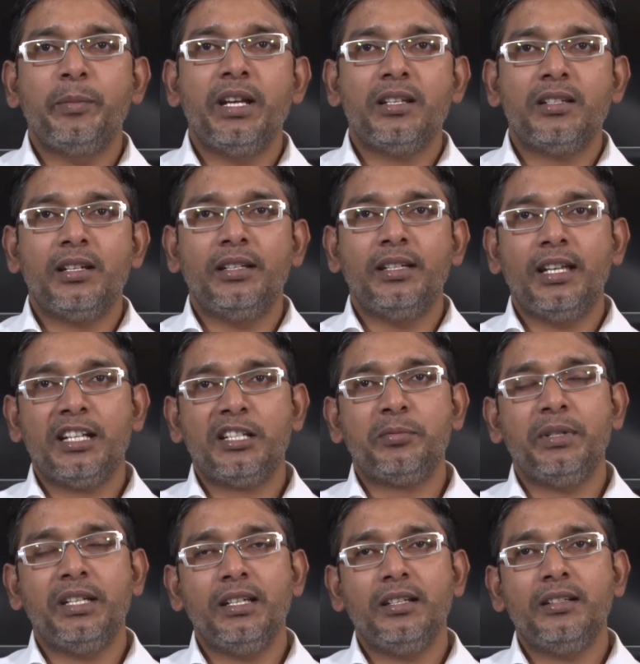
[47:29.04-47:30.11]
be based on the
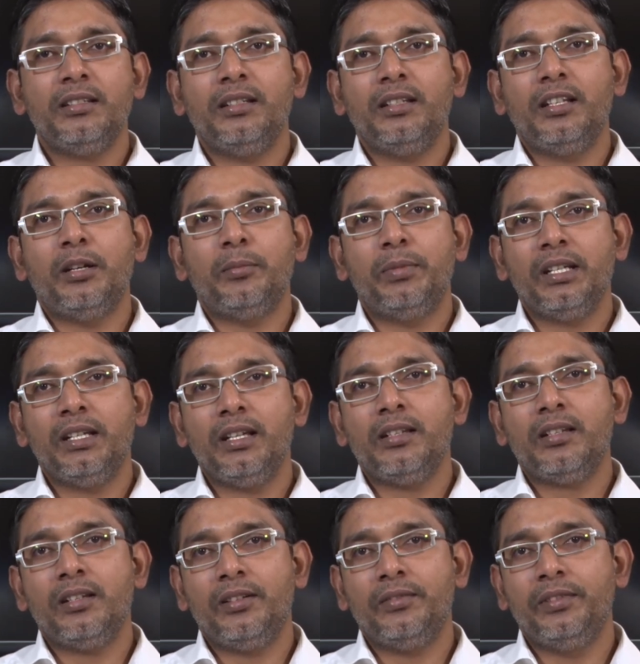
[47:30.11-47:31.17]
experience and an
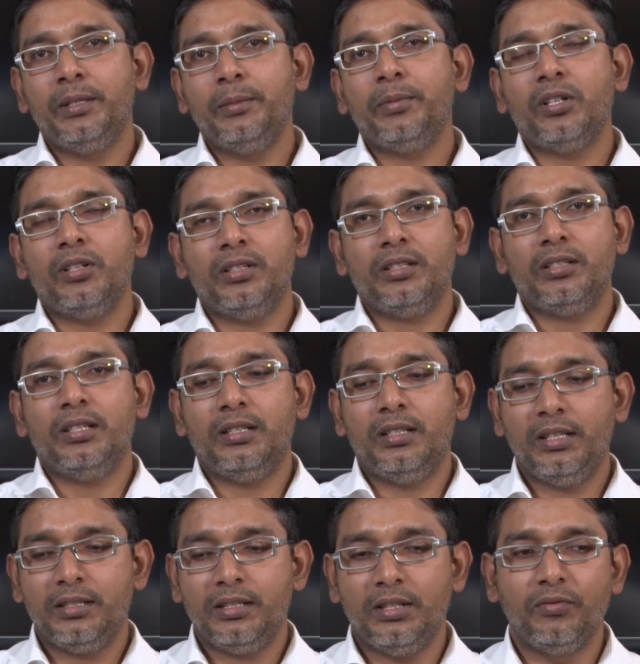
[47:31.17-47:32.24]
application of the process
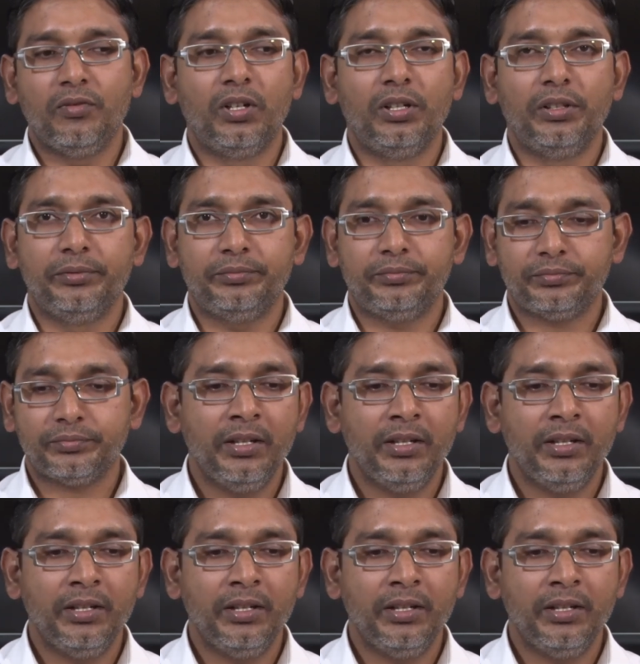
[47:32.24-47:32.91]
that is involved.